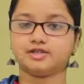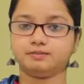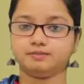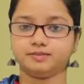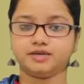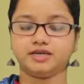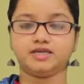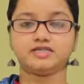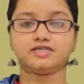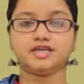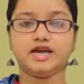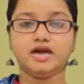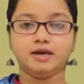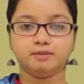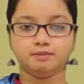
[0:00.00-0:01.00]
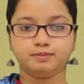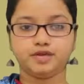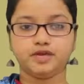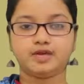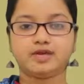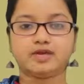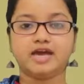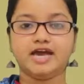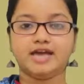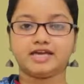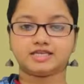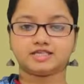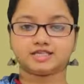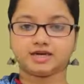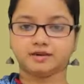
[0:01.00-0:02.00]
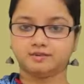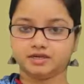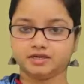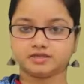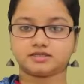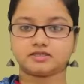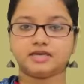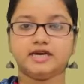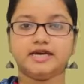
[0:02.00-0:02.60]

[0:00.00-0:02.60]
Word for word: companies being established.